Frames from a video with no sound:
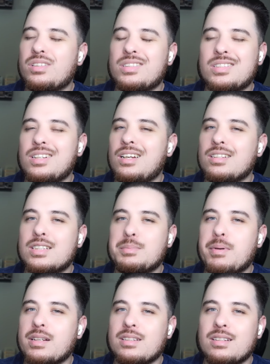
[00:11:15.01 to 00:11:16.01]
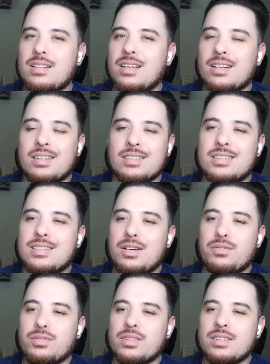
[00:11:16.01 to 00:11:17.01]
It's not inspect the deck. It's
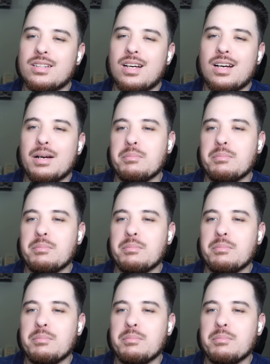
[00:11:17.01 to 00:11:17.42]
definitely not.